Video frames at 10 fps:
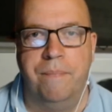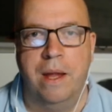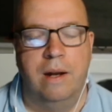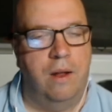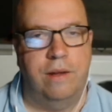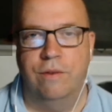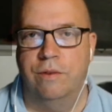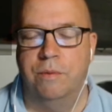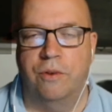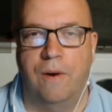likes and
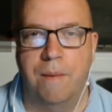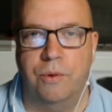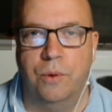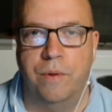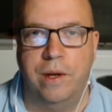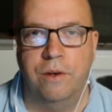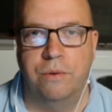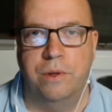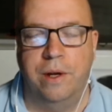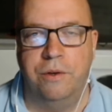subscribes, all the
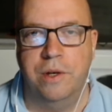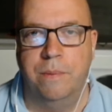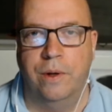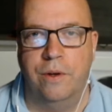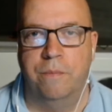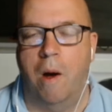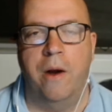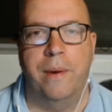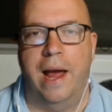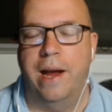usual YouTube goodness, but I
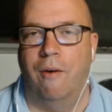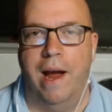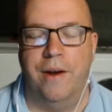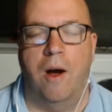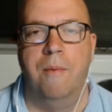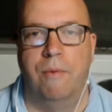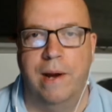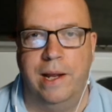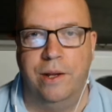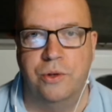don't want to hang around. I'm
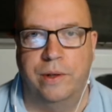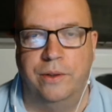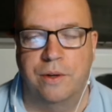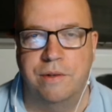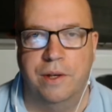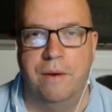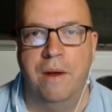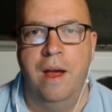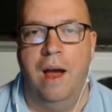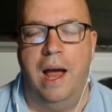really enjoying Doctor Who,
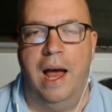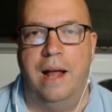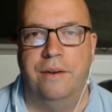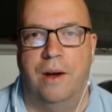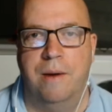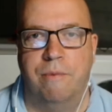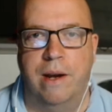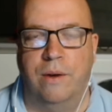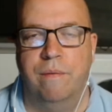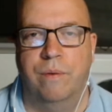and I am
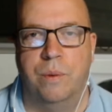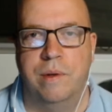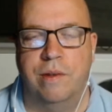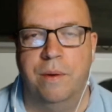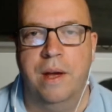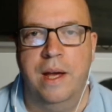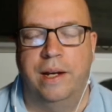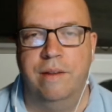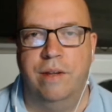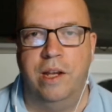really looking forward to
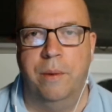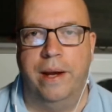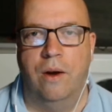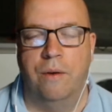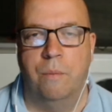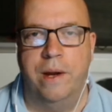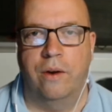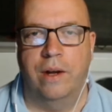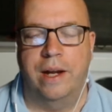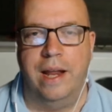continuing on. We
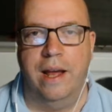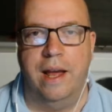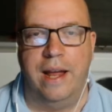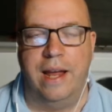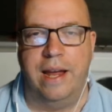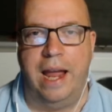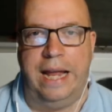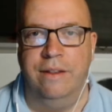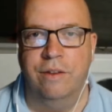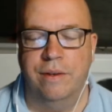got like a
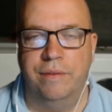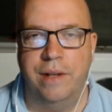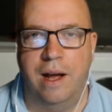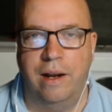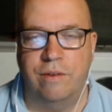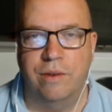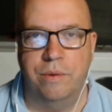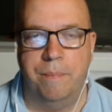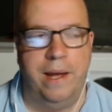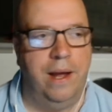hint of Daleks. There
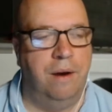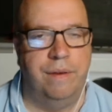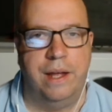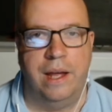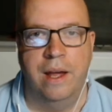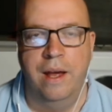was a POV